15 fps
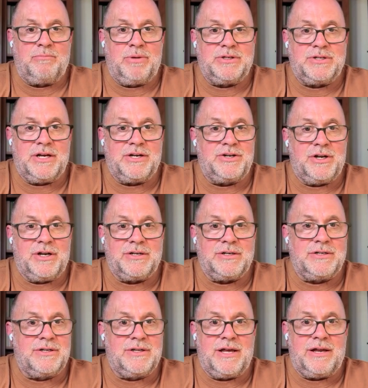
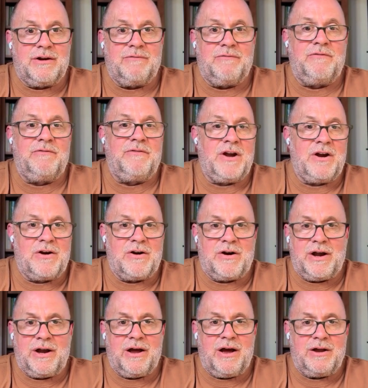positions that are
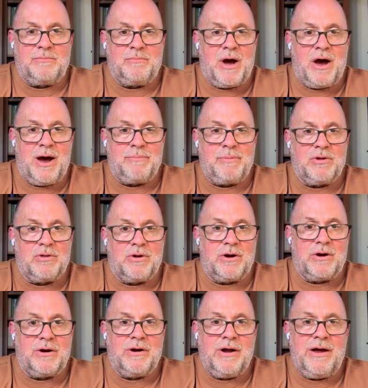very
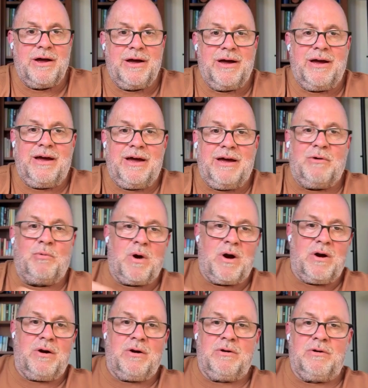unpopular,
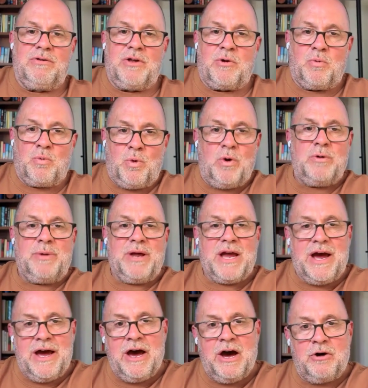where there would be a
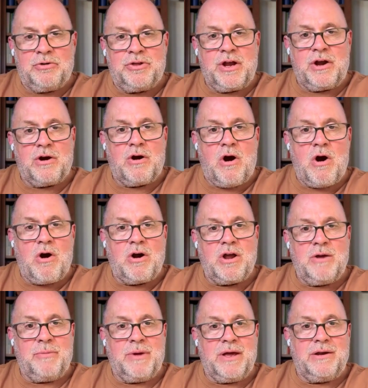healthier
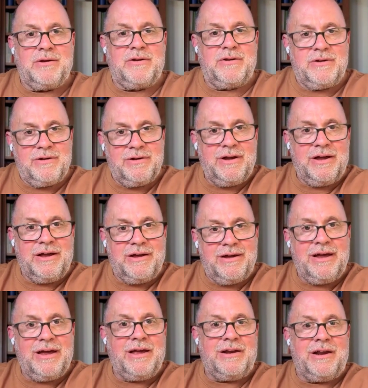argument
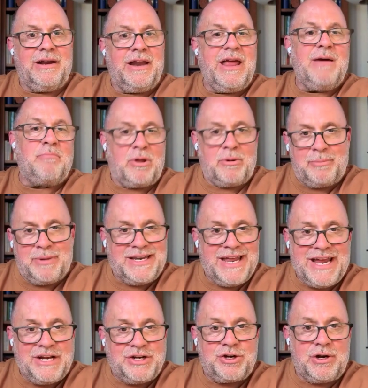in an
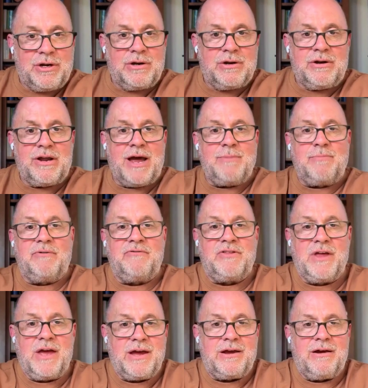implementation type of
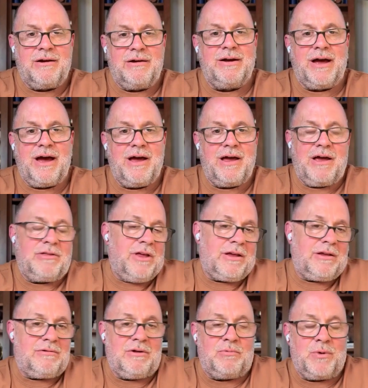thing. I think
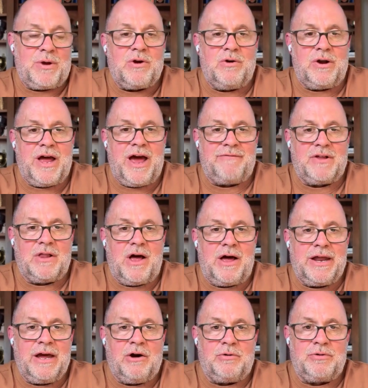that we could have a lot
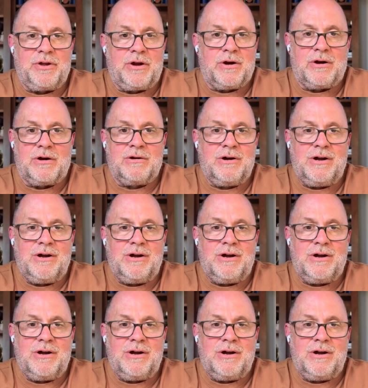healthier